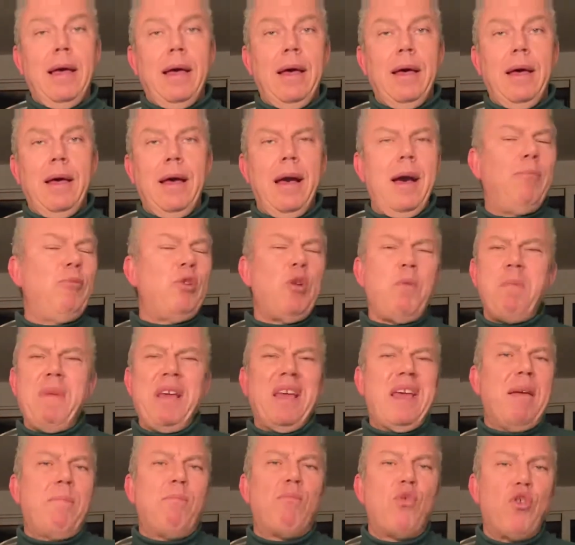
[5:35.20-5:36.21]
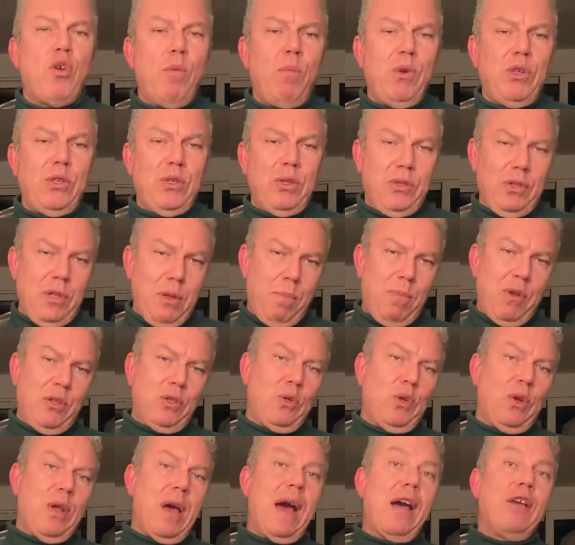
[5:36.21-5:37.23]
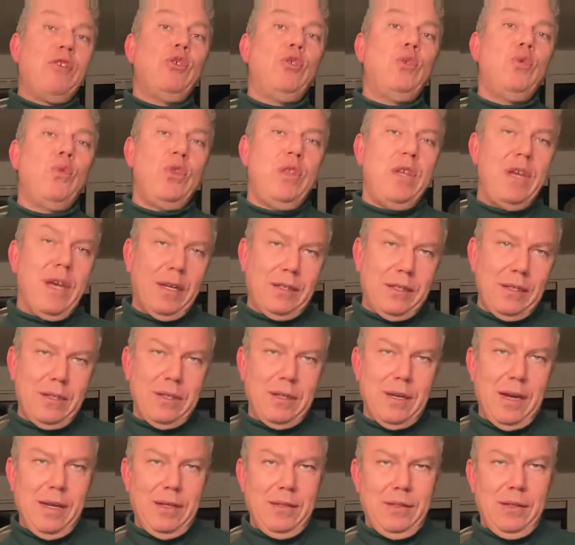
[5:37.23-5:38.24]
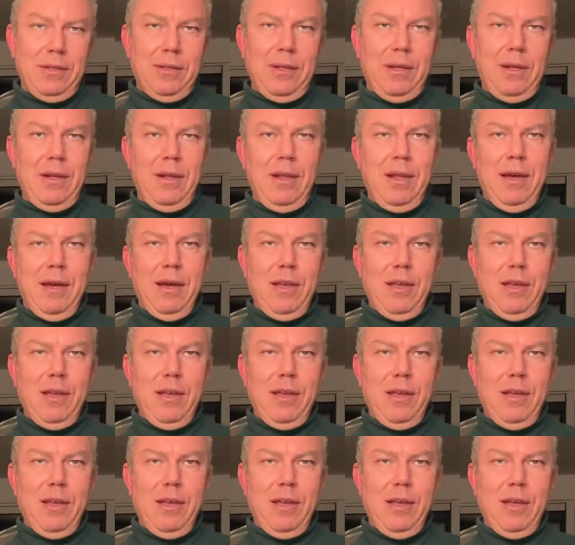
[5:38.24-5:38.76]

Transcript: I'm not making promises, depends on how you do the exercises and